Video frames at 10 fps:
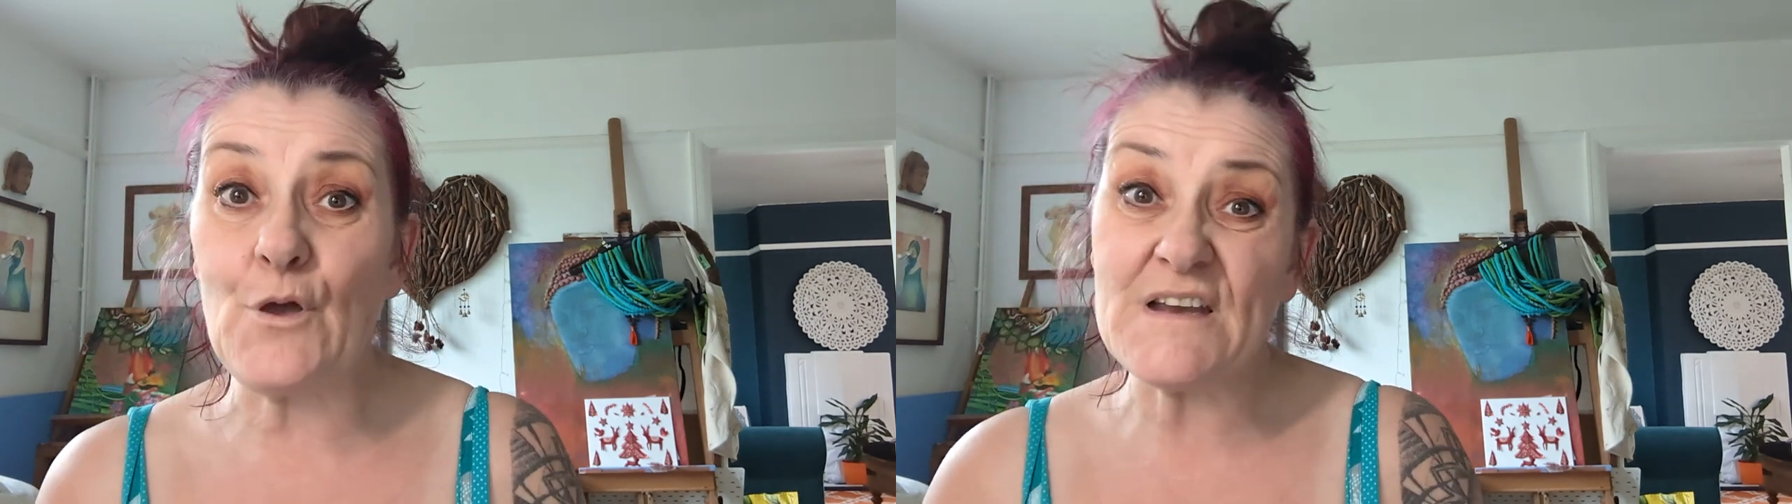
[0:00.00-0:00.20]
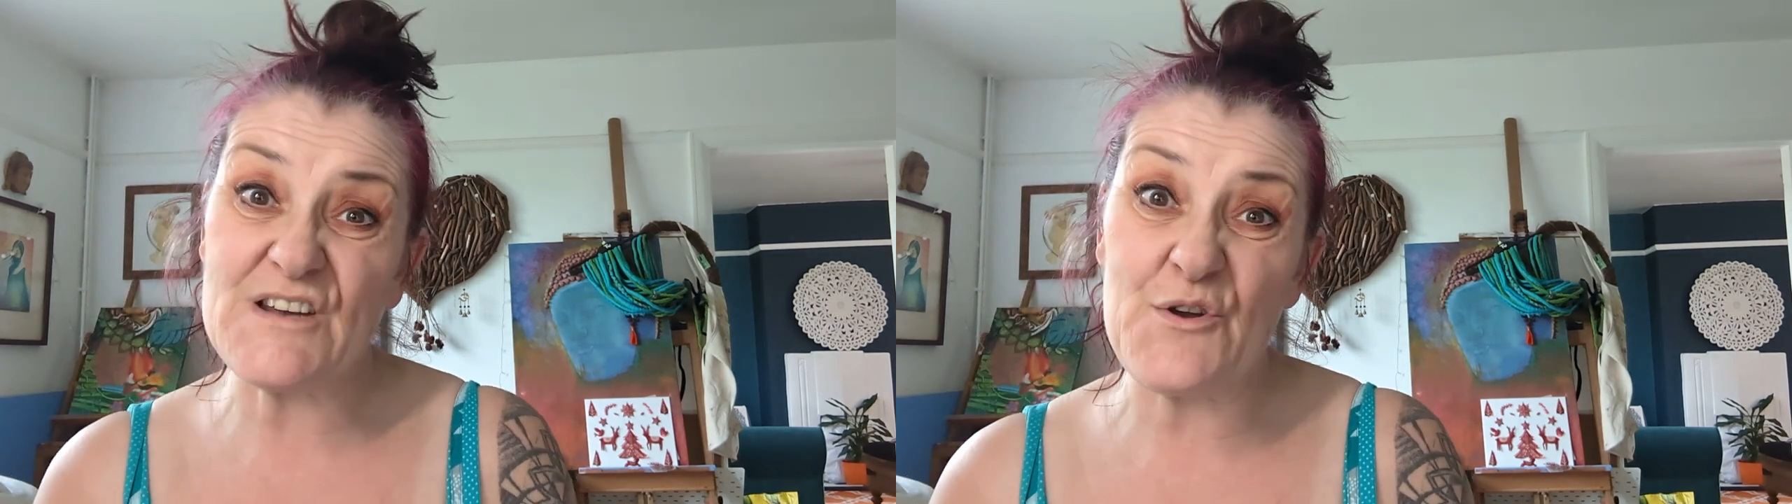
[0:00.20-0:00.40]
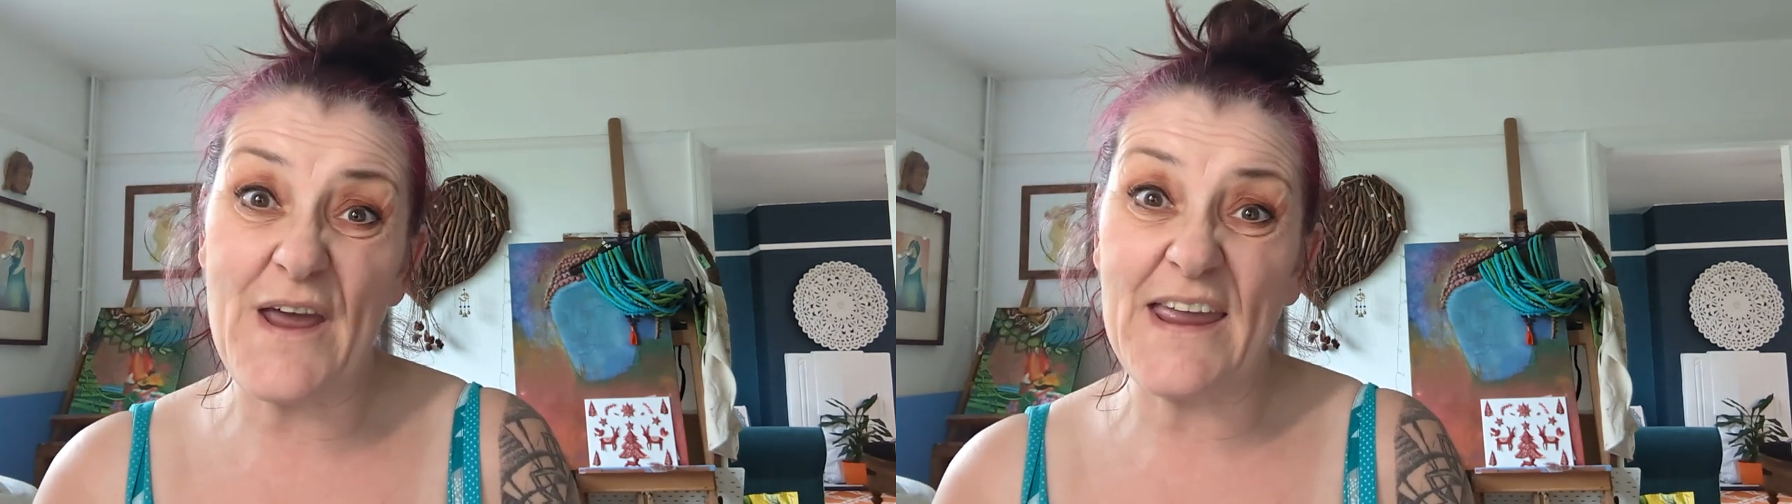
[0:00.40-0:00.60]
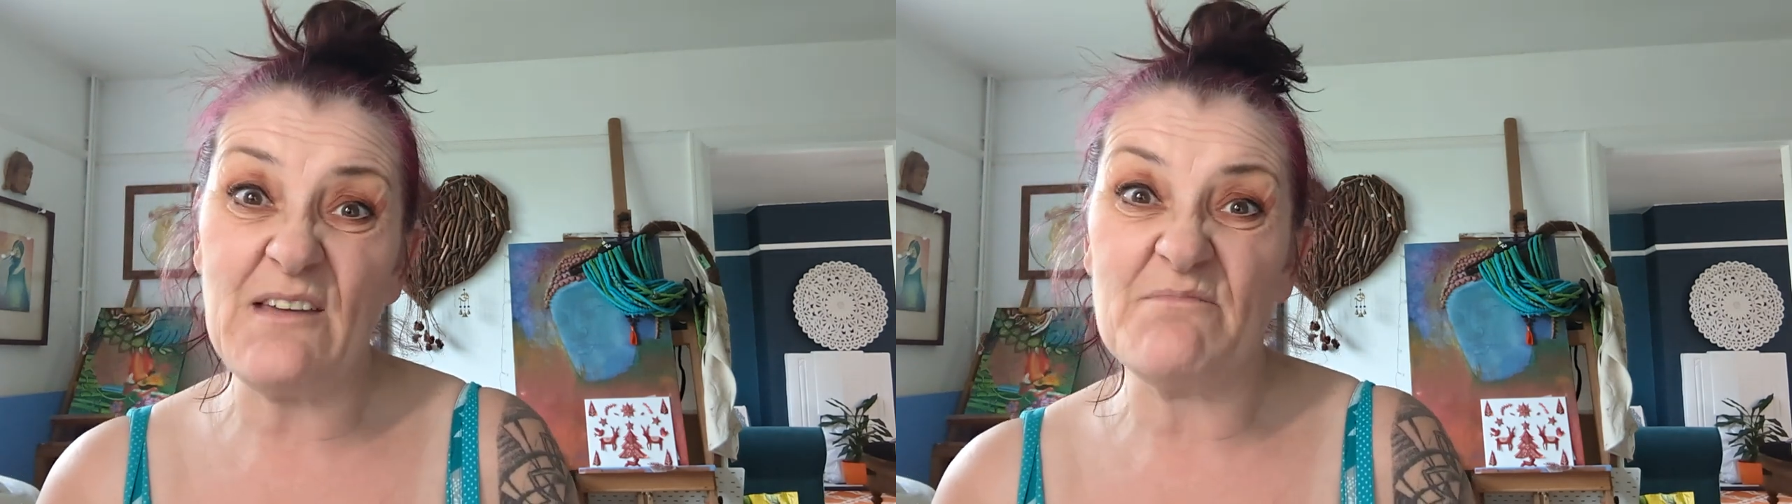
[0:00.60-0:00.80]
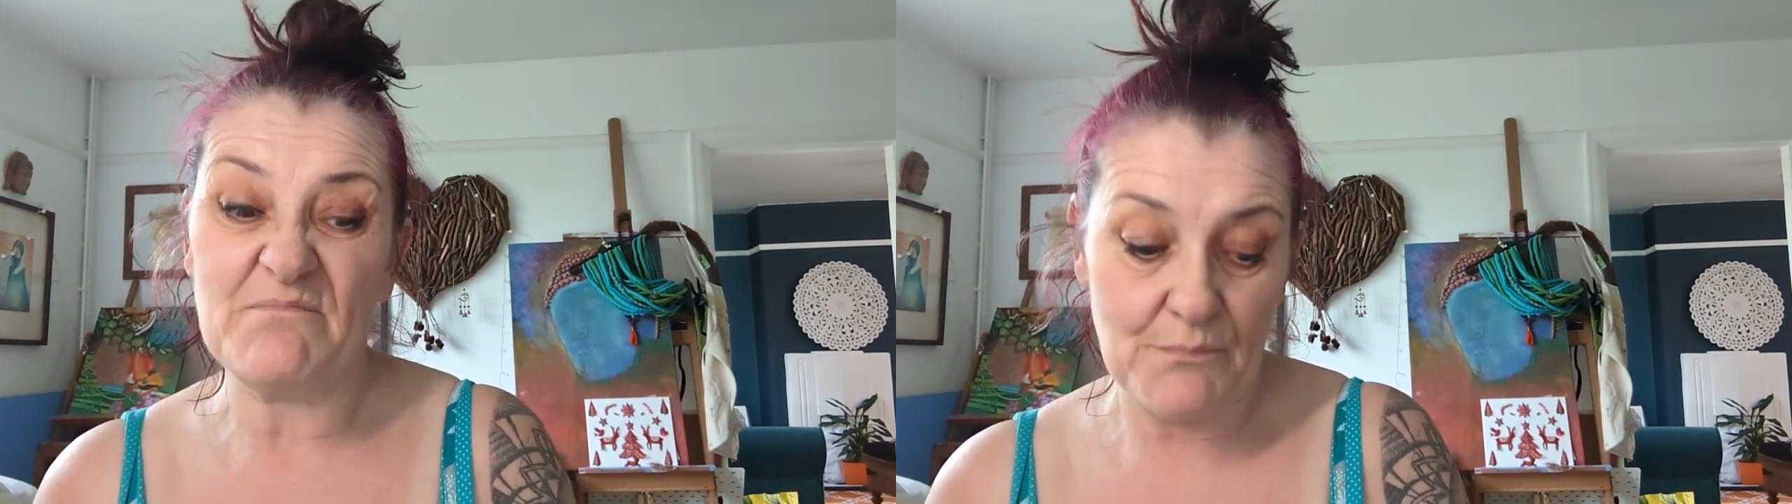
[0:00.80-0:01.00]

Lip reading: can donate,